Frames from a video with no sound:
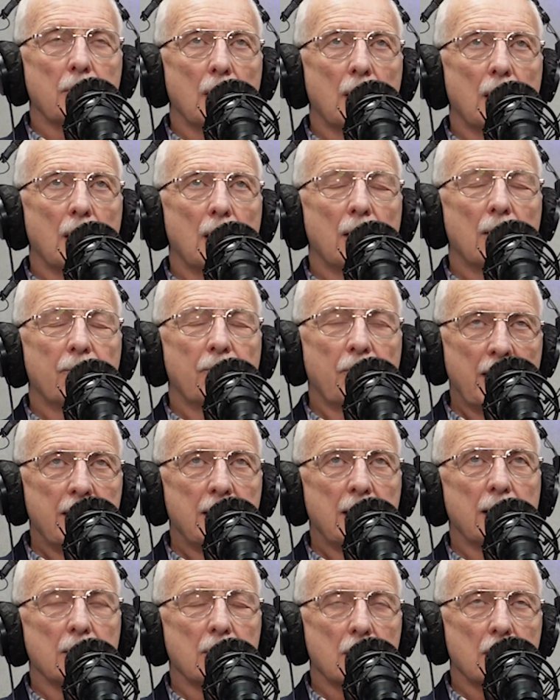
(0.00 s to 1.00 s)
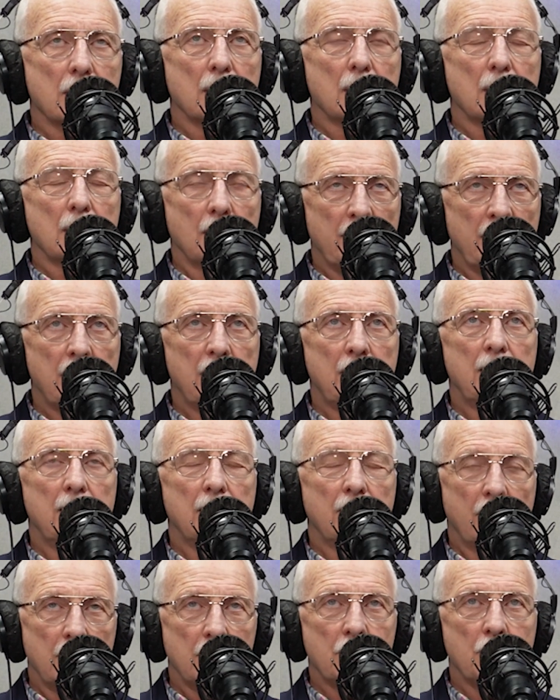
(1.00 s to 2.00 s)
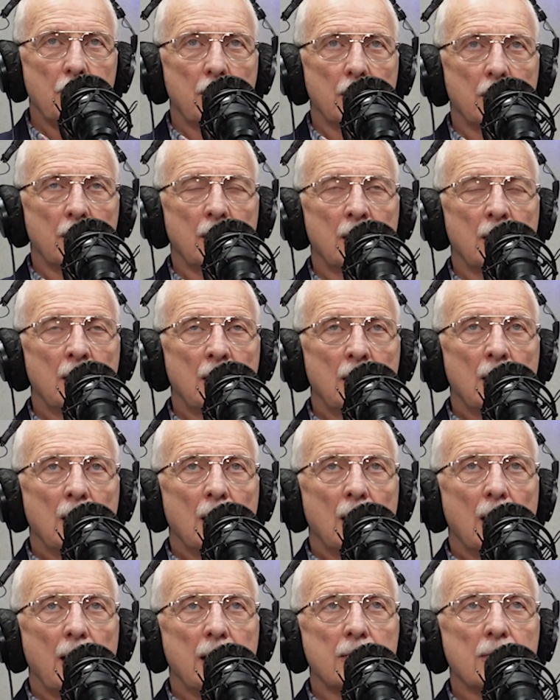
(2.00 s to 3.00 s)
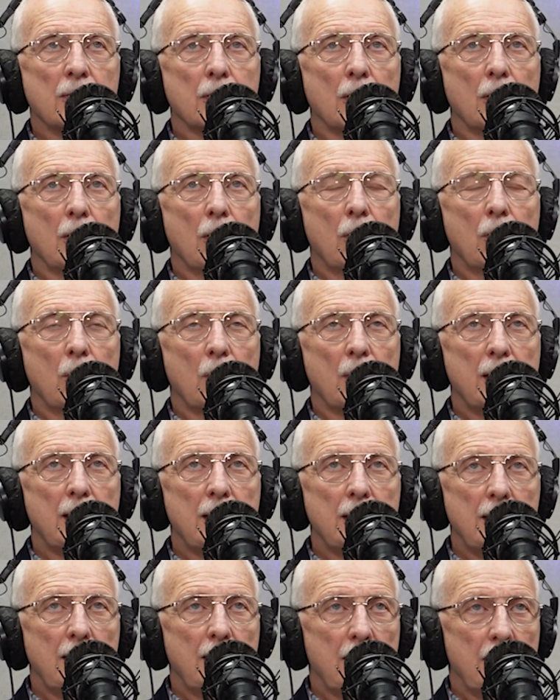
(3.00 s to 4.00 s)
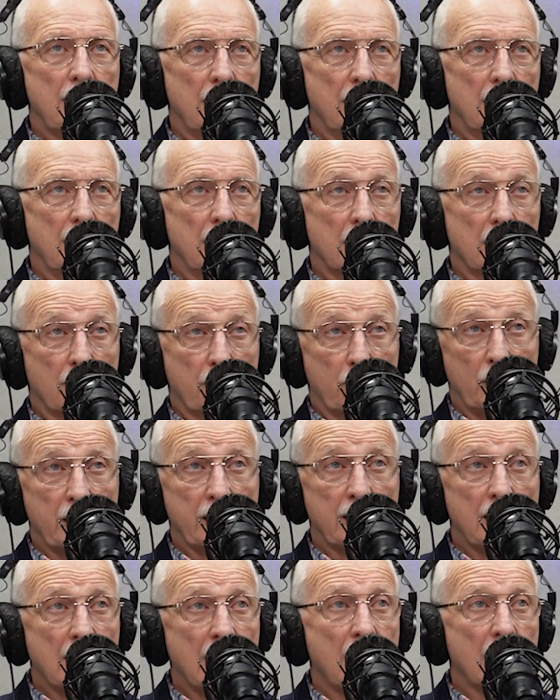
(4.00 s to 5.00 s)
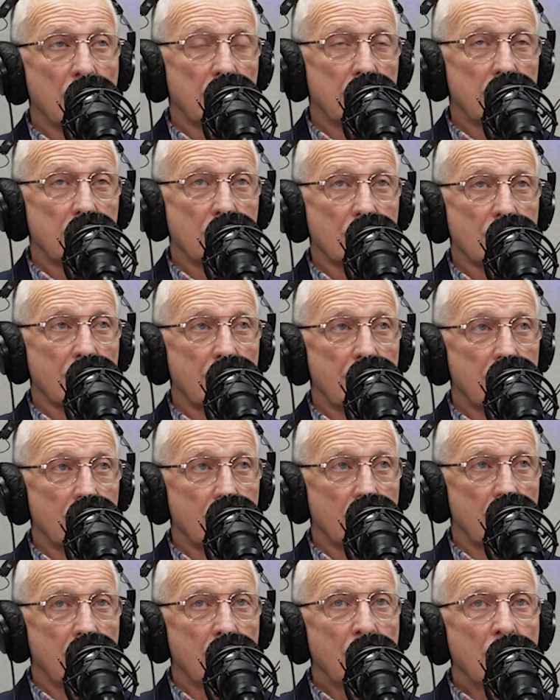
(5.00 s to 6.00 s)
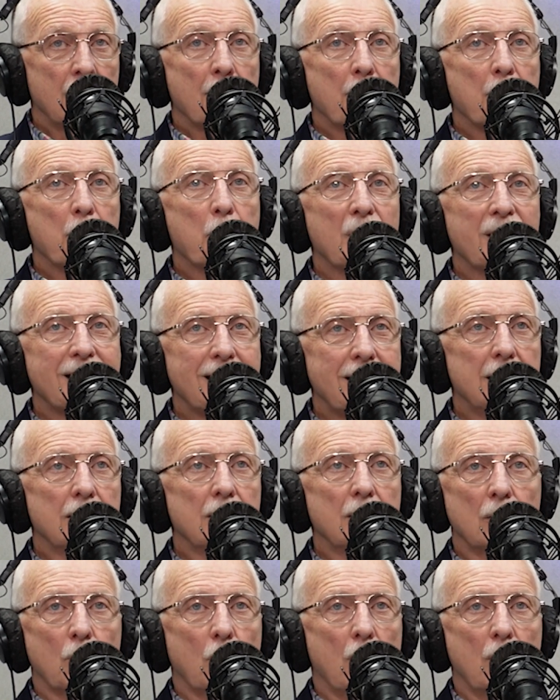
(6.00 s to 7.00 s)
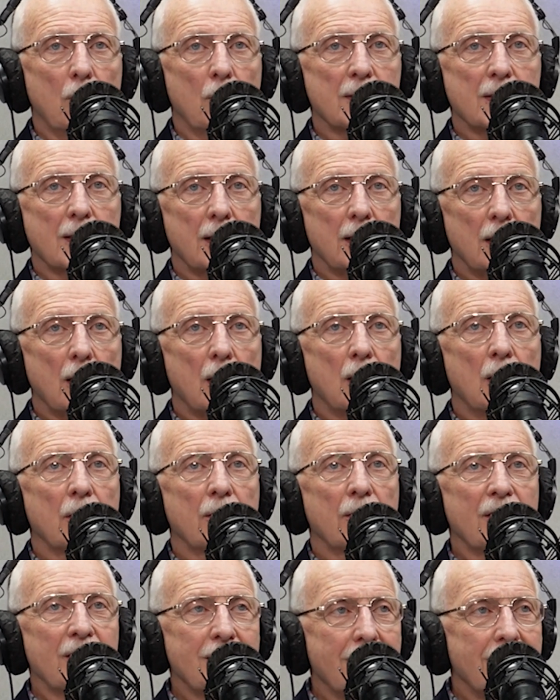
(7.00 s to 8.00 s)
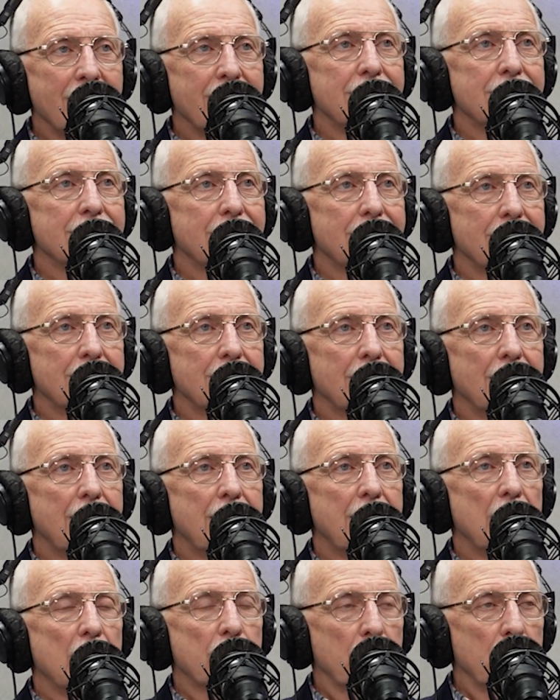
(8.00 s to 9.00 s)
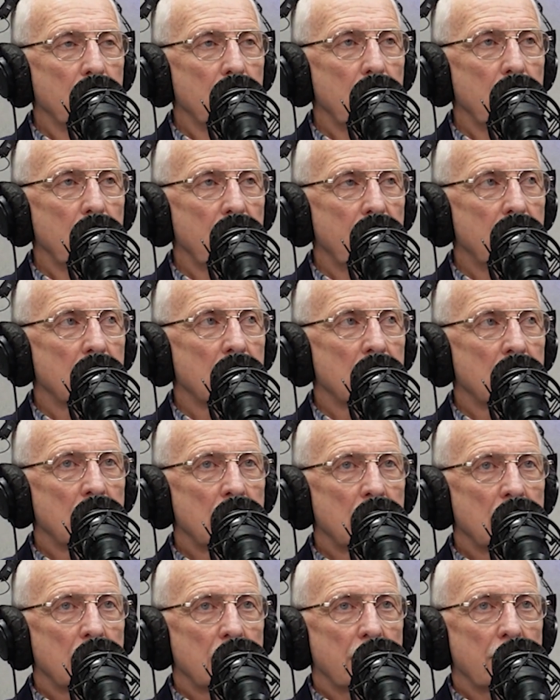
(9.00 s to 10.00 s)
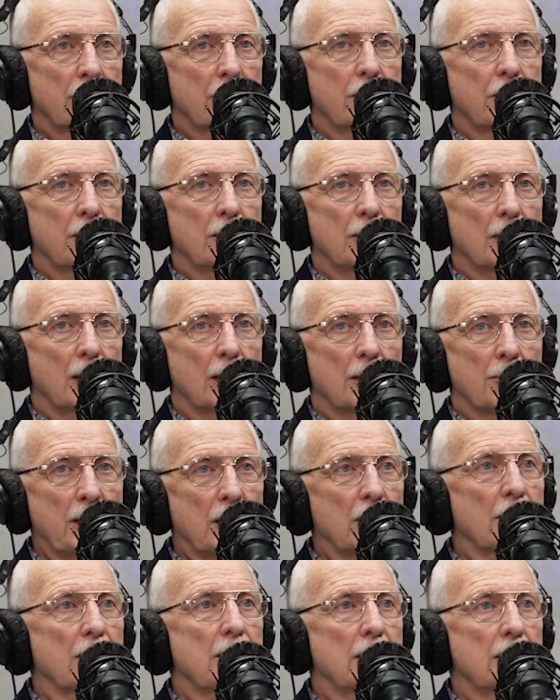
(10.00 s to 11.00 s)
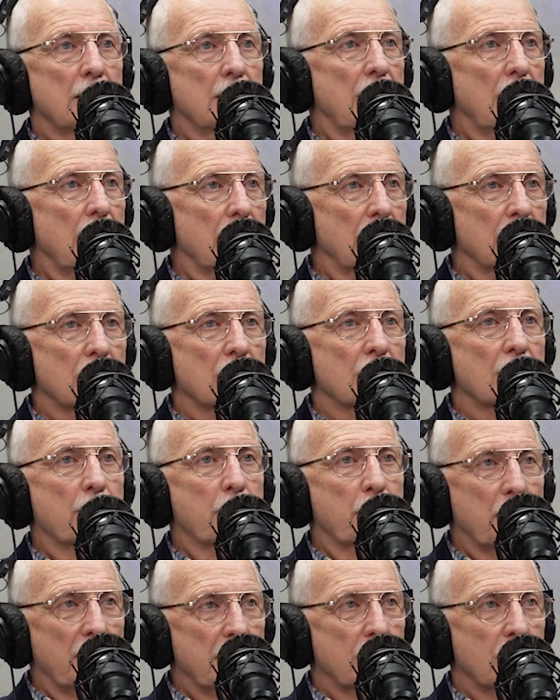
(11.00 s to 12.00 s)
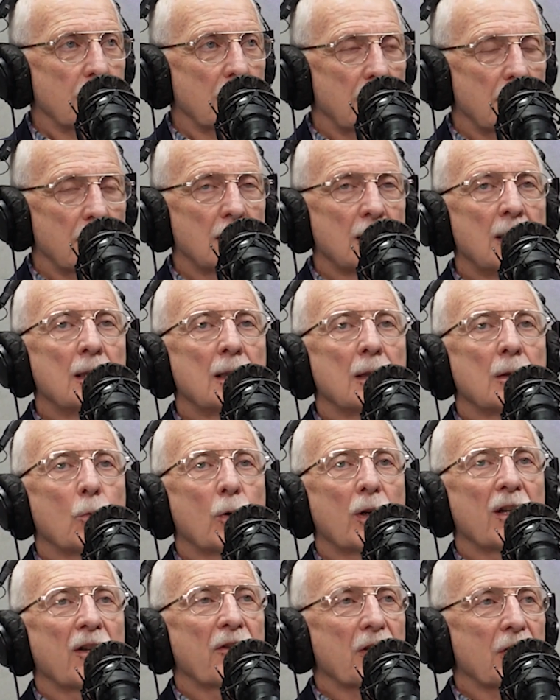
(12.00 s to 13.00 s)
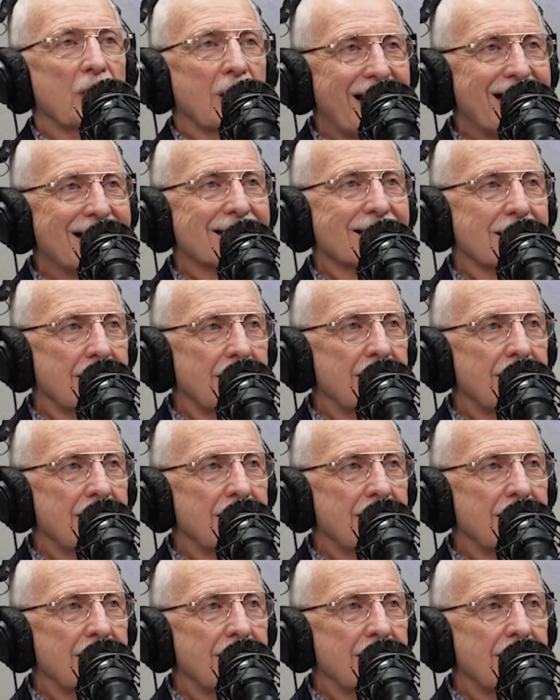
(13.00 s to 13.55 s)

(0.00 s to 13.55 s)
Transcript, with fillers: uh, finance committee this year, and so he is bringing out legislation. But here, what was it on the night that they approved the, uh, Mayor Deegan's budget? One of the last